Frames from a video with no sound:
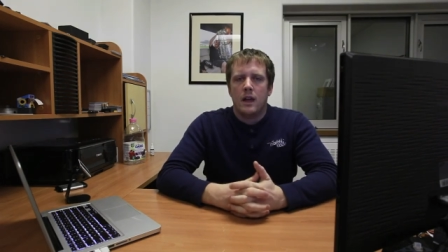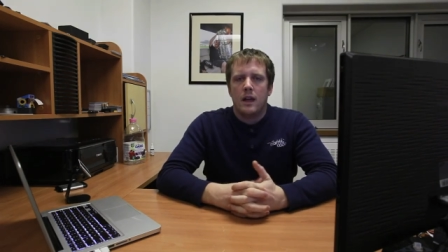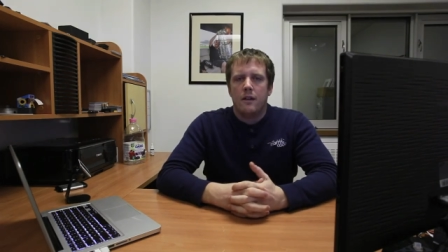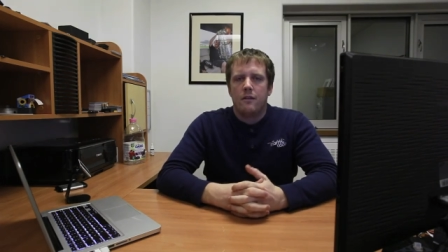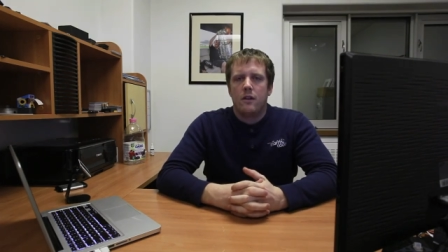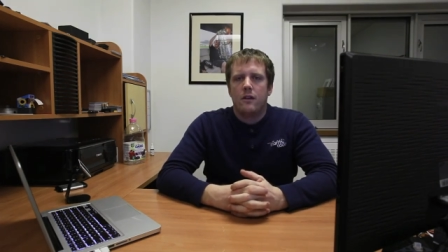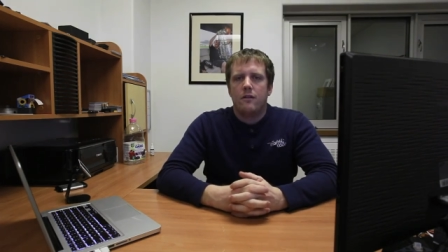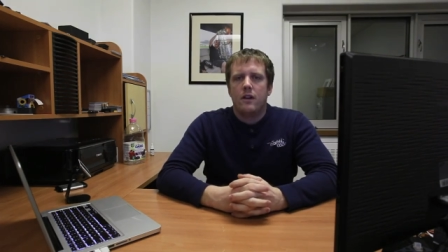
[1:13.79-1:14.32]
If
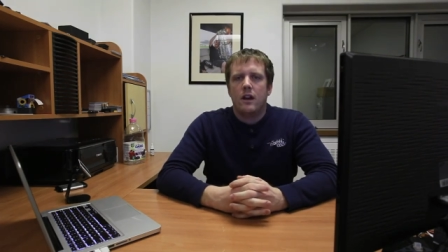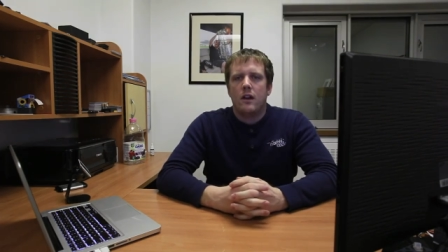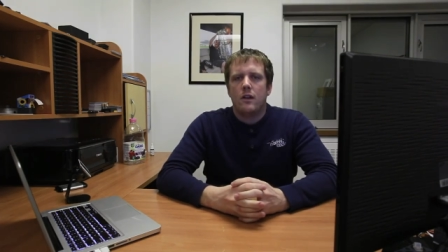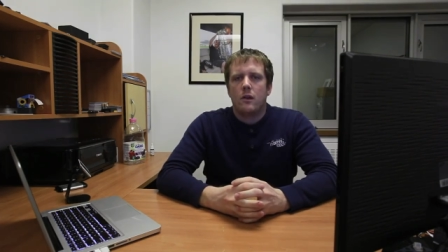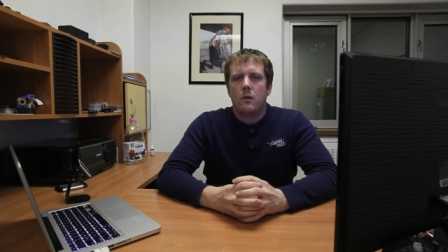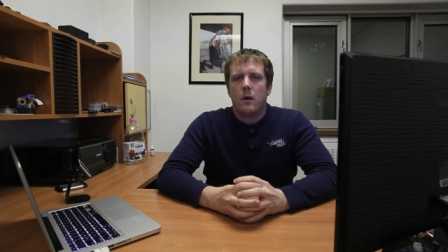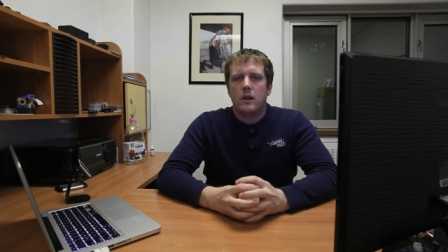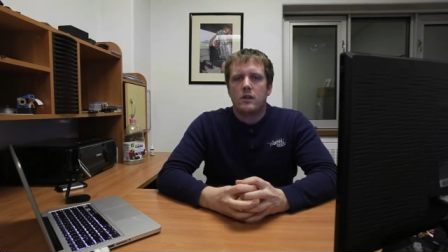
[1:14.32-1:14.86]
you have any other
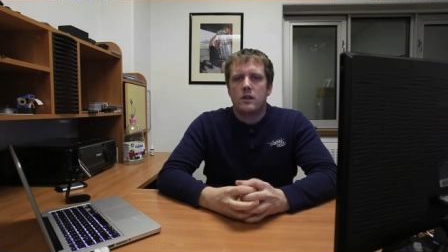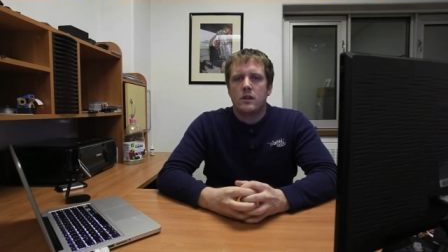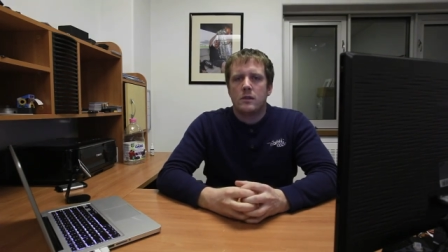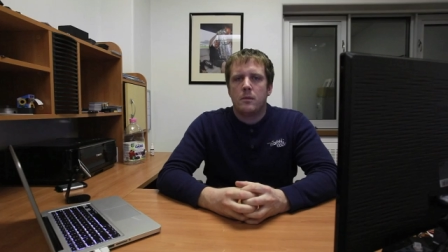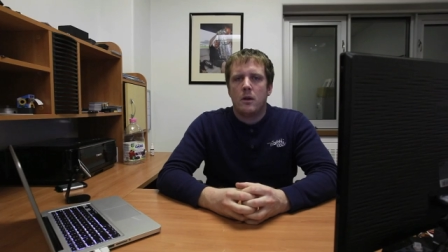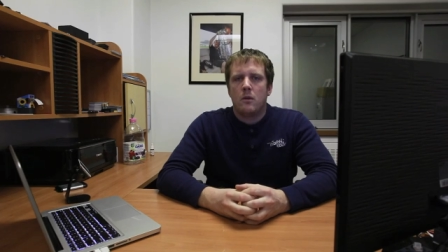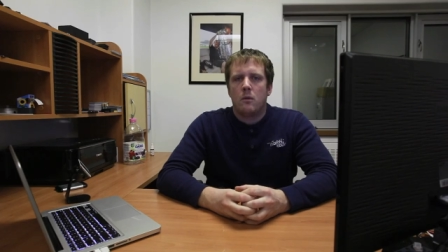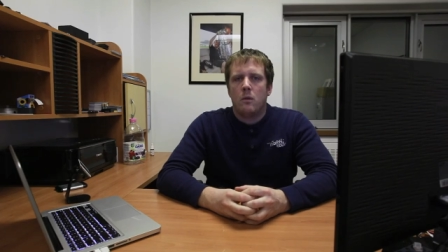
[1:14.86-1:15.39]
questions
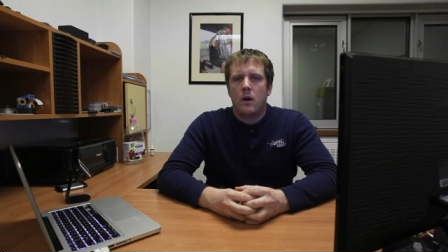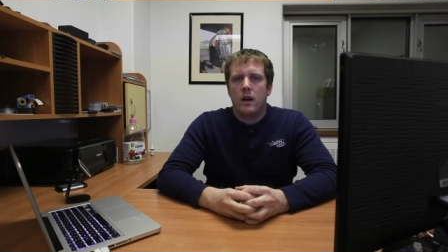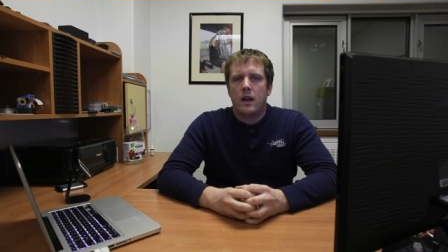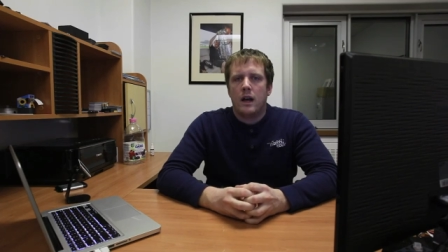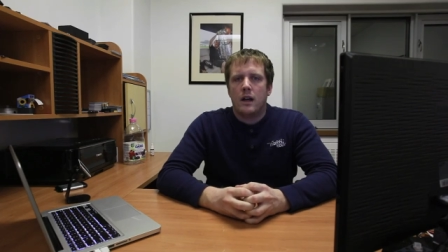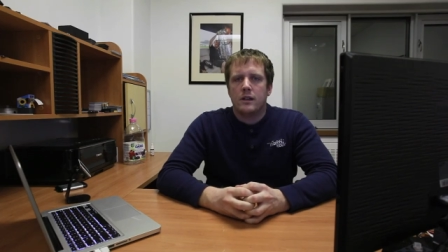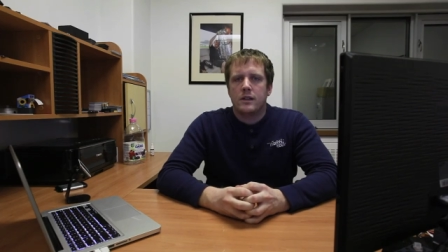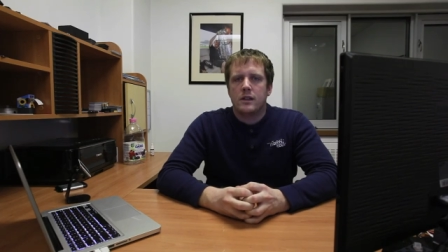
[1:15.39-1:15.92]
about what
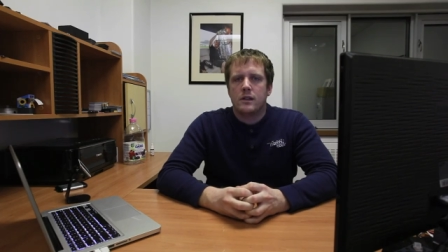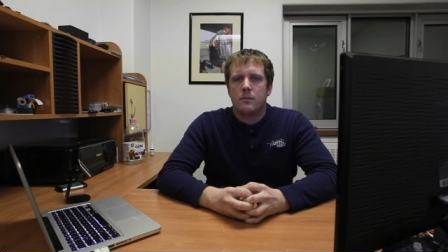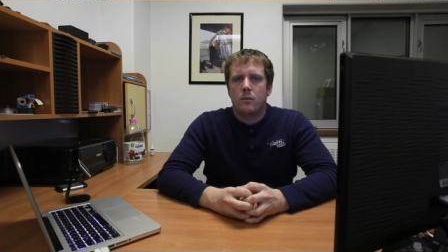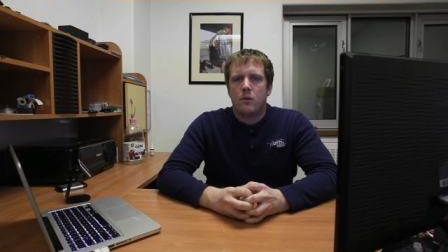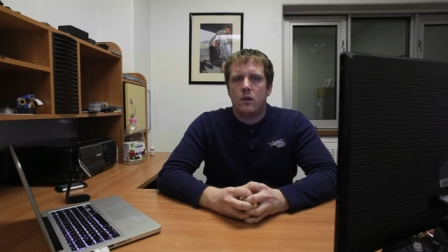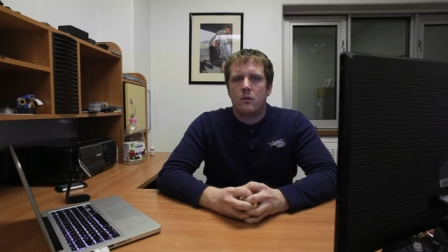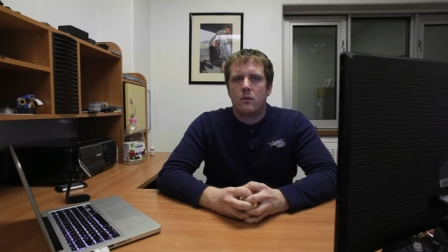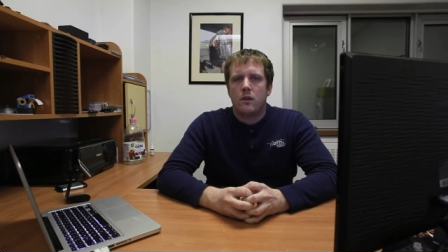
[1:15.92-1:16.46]
else is
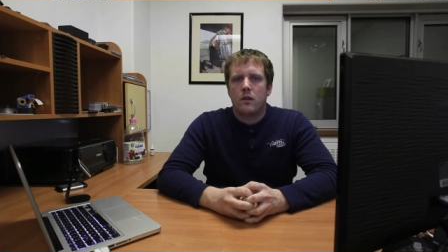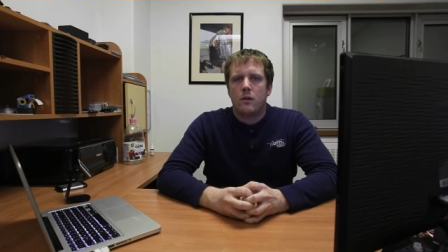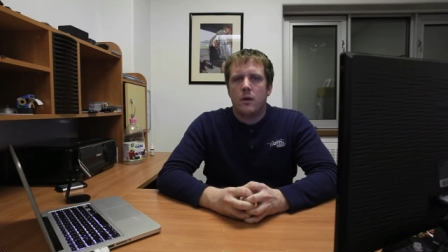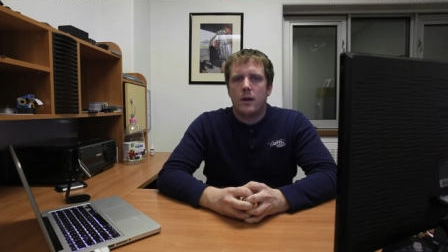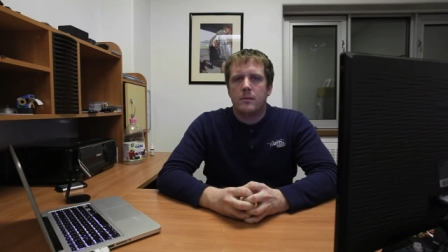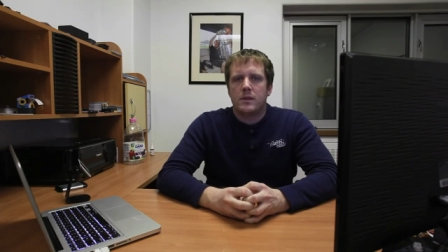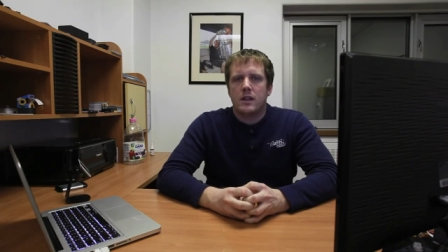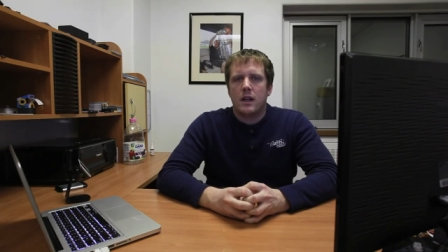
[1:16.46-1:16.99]
important with your
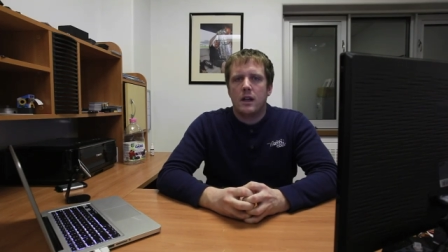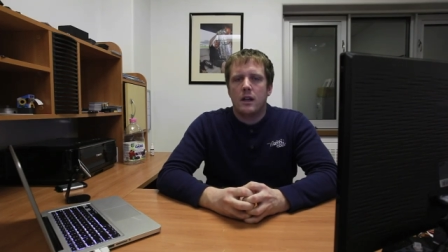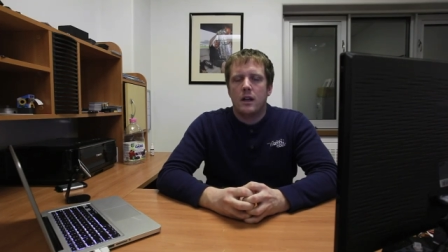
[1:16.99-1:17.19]
website,